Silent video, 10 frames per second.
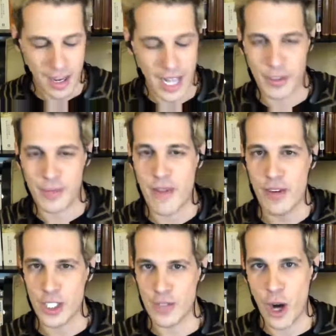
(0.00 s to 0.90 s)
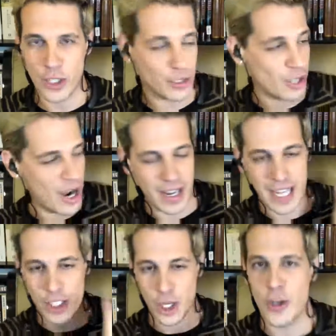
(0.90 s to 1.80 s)
And it was my version of Hot or Not. And
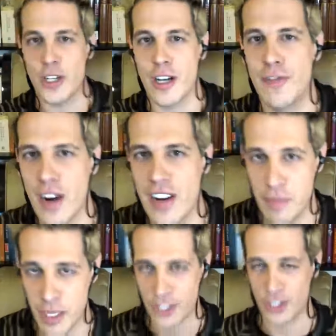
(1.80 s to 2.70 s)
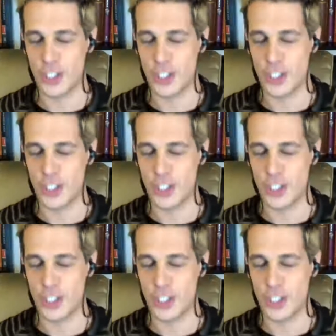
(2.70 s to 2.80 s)
I showed her 5 pictures,